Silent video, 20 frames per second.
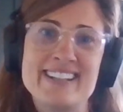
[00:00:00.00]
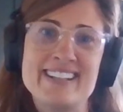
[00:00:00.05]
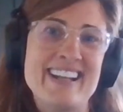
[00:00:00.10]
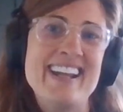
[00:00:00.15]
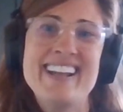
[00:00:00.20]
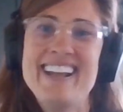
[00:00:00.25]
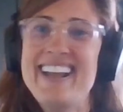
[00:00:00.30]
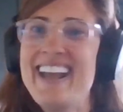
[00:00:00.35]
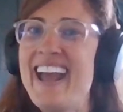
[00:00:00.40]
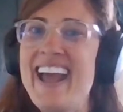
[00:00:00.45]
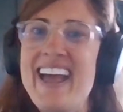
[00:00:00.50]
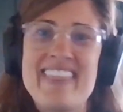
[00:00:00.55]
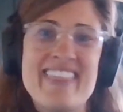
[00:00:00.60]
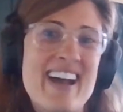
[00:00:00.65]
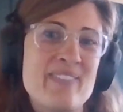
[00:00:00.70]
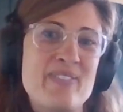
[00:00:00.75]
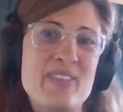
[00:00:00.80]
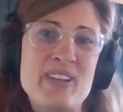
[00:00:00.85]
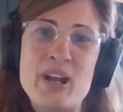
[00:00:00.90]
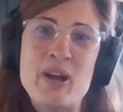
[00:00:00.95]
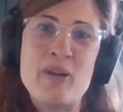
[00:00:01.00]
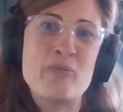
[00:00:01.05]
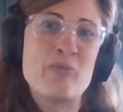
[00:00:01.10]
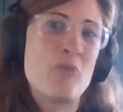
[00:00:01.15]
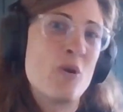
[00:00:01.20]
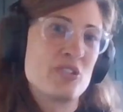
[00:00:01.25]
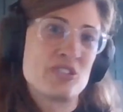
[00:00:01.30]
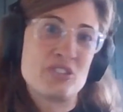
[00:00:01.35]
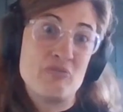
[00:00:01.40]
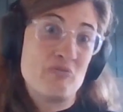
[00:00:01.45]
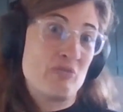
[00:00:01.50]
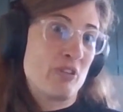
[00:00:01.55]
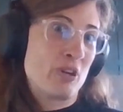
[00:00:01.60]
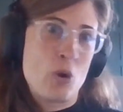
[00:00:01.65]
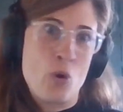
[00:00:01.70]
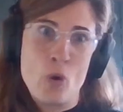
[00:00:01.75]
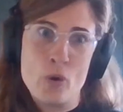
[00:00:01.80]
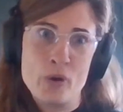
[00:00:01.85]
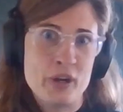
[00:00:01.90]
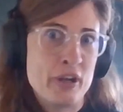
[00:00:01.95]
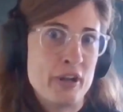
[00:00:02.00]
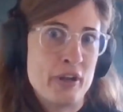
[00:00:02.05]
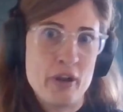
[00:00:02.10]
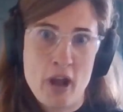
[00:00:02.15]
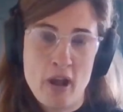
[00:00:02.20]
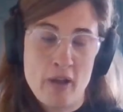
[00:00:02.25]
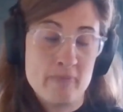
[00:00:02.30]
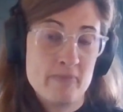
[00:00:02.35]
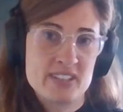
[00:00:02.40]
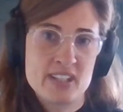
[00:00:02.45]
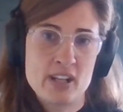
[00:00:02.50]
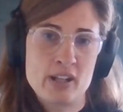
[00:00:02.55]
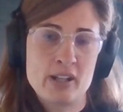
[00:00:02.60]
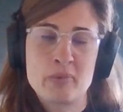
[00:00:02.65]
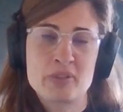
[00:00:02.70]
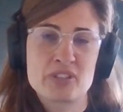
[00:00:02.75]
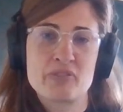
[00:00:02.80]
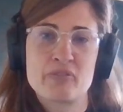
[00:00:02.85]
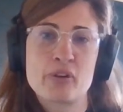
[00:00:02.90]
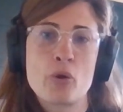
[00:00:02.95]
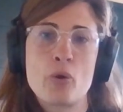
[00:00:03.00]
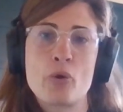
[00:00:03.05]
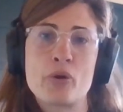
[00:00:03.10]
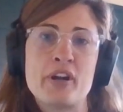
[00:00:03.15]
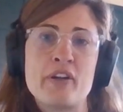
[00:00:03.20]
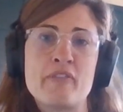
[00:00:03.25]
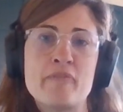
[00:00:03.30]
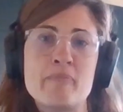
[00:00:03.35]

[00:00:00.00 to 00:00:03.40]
And that video wasn't recorded, certainly wasn't recorded of